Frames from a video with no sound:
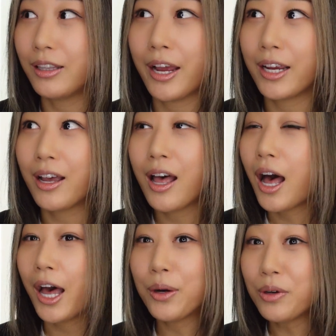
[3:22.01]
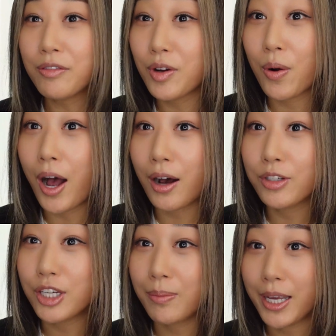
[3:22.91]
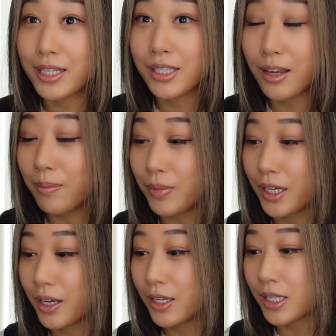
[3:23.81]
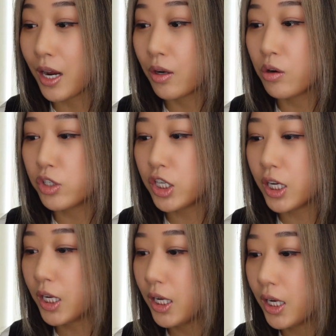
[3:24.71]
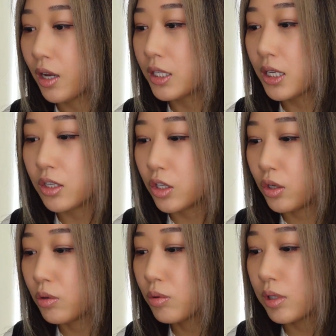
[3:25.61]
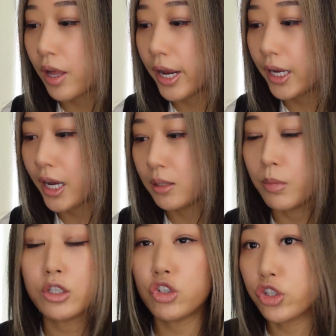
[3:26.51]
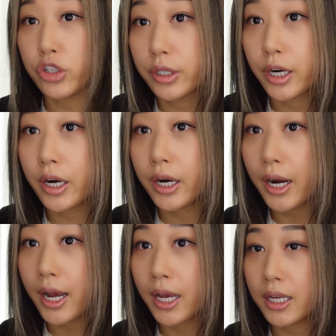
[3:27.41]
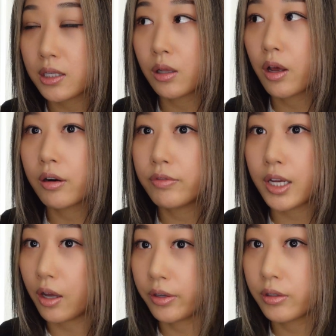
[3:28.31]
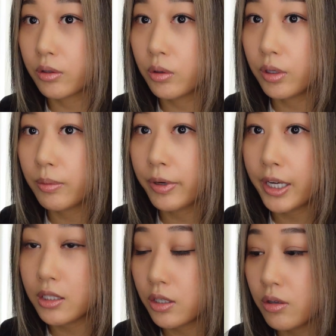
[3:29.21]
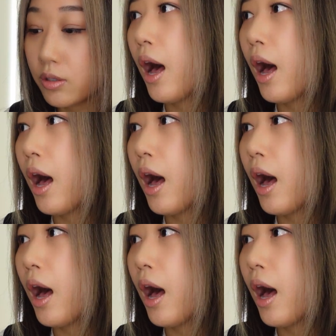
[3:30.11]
Like, I don't even know how she makes them, because I know she doesn't use like as much sugar as a lot of the other granola brands use.